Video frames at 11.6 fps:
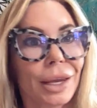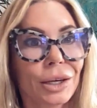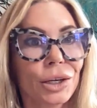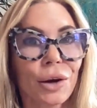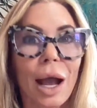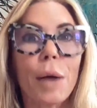
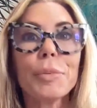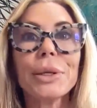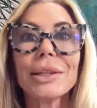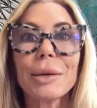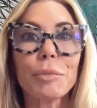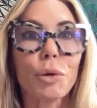and you're
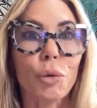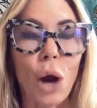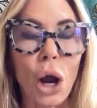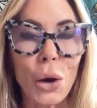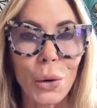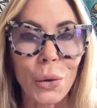helping them
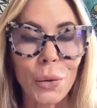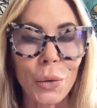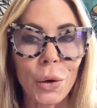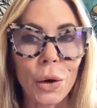grow,